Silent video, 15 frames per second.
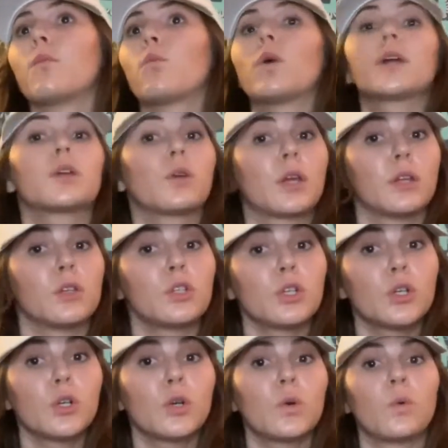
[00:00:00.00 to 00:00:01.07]
what you can
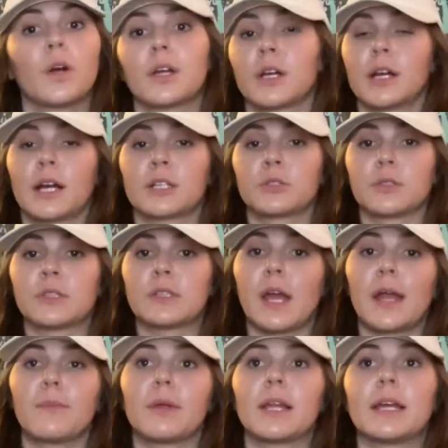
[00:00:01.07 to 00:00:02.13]
do, what your actual
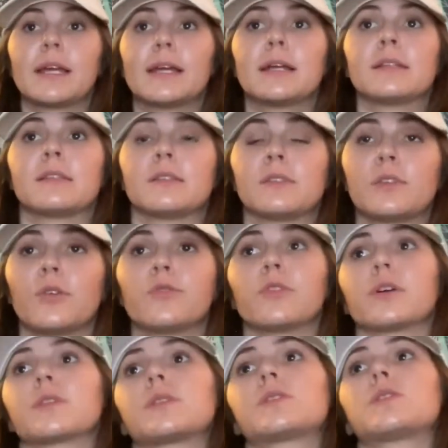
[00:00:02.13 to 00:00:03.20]
assignment is, and so
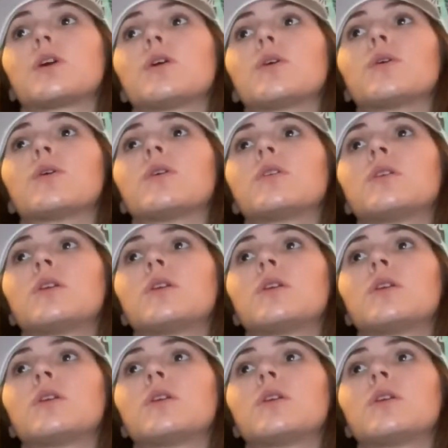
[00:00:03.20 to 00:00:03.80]
forth. So